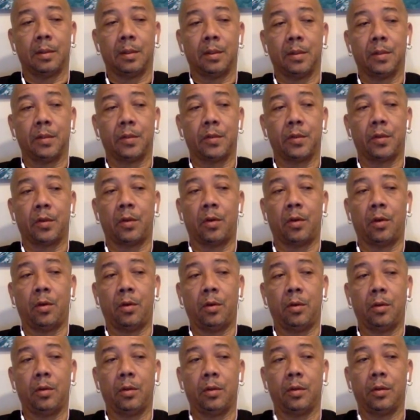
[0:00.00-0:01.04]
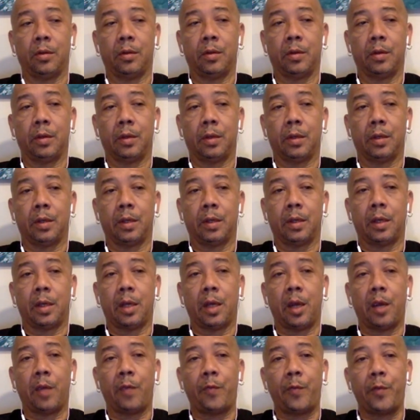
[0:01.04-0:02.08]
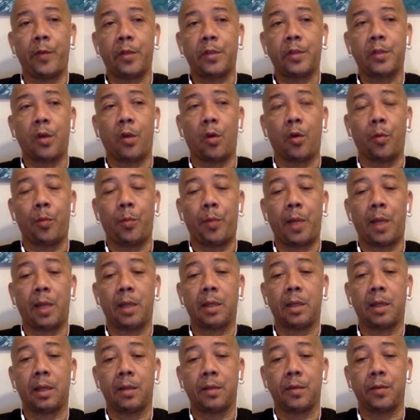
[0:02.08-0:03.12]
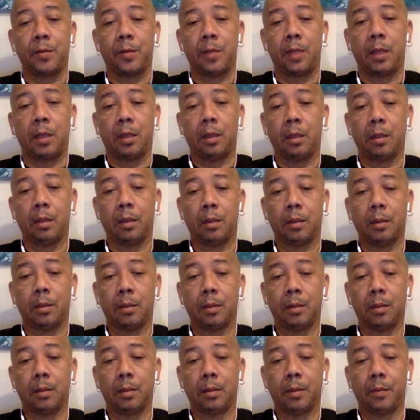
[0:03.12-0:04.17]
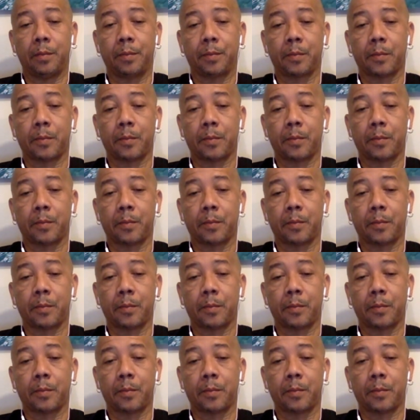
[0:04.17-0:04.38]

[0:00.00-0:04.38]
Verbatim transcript: So every sound plot against we. Mm-hmm.